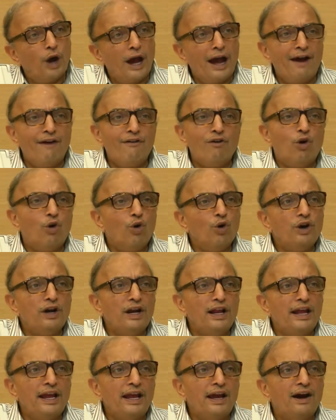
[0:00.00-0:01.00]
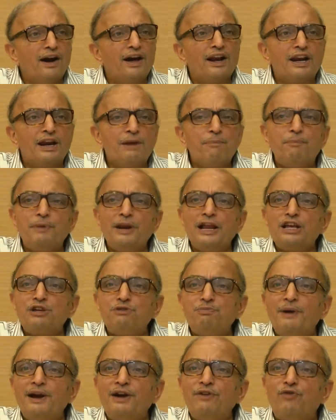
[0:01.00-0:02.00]
I have only a
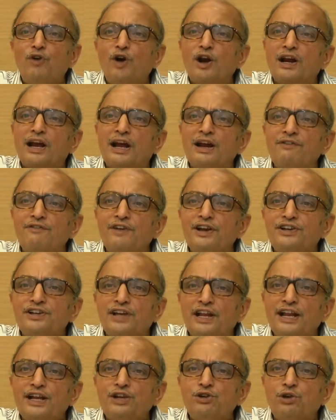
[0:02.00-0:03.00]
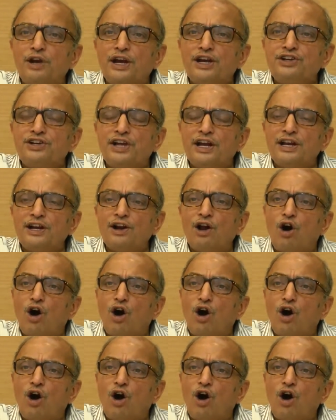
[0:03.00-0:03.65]
replacement for conventional education